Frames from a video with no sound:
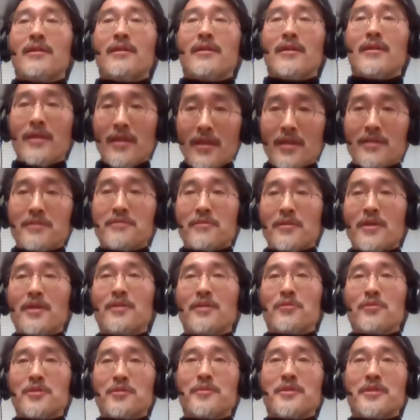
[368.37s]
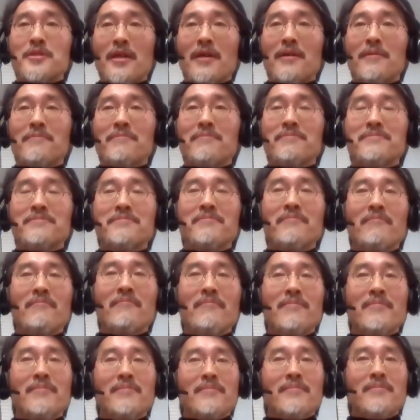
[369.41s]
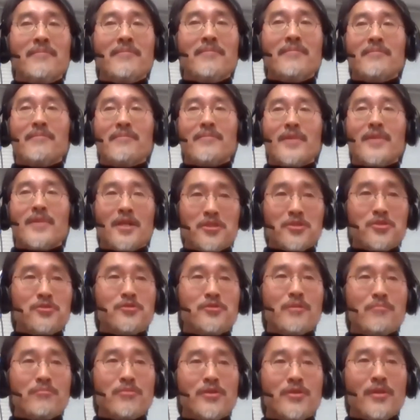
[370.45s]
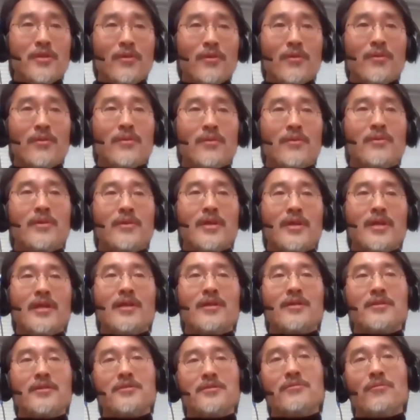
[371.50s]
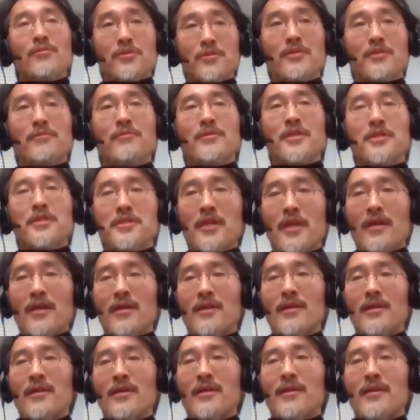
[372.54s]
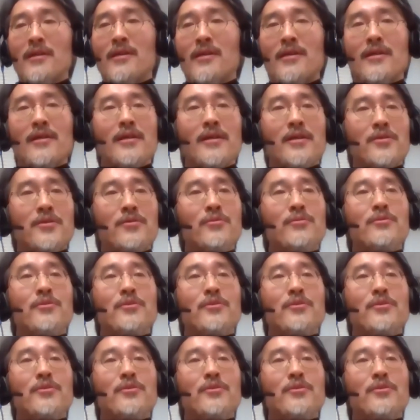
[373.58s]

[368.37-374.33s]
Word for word: I was uh, thinking that uh, we were going to the restaurant nearby. Therefore, I was so much moved.